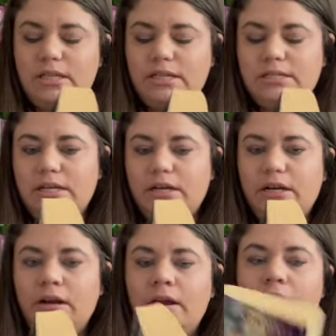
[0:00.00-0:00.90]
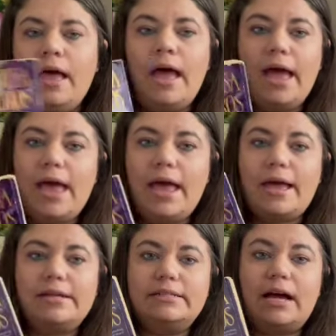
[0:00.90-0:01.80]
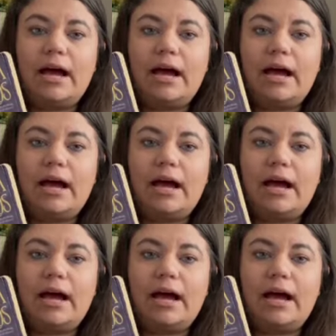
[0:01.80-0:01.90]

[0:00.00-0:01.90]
this year. And